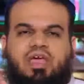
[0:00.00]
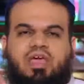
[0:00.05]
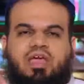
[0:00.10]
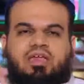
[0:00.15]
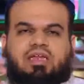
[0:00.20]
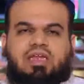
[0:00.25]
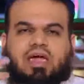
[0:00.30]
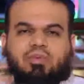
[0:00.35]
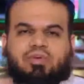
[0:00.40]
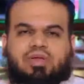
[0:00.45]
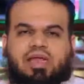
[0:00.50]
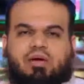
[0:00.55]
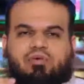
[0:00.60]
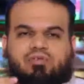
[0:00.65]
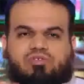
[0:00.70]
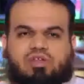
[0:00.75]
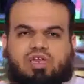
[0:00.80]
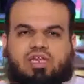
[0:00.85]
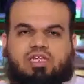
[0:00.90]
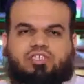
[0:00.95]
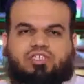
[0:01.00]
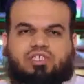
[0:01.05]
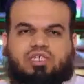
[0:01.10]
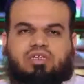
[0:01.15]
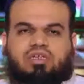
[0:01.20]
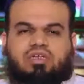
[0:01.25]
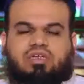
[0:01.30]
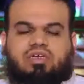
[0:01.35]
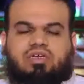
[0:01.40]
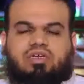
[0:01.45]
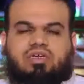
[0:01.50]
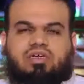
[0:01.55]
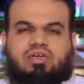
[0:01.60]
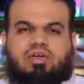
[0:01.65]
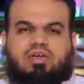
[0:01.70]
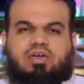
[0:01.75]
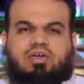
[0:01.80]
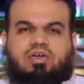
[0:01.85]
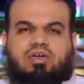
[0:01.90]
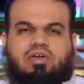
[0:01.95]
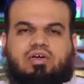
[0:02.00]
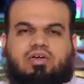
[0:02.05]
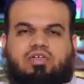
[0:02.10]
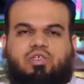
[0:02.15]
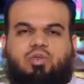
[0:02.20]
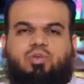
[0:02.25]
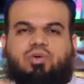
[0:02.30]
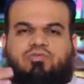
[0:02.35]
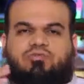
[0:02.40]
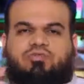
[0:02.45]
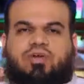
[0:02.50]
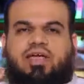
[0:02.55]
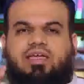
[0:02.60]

you will find in books of tafsir and in other books,